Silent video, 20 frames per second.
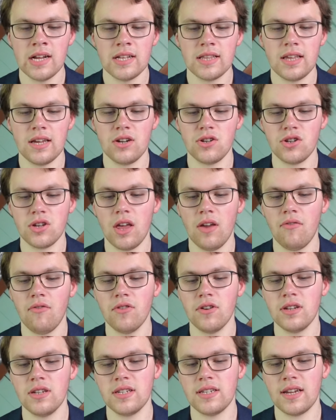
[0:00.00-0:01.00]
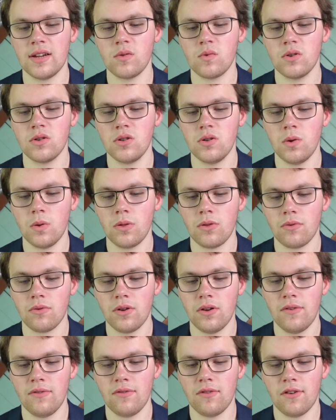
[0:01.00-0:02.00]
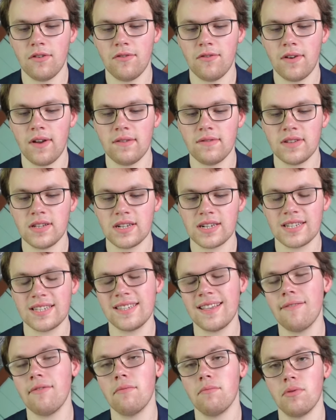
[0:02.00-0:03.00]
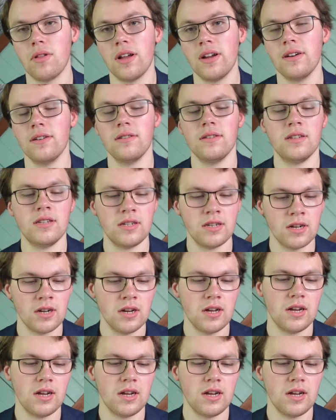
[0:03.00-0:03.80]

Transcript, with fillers: Then on July 1st, they signed one, two, three, four, five, six, seven players.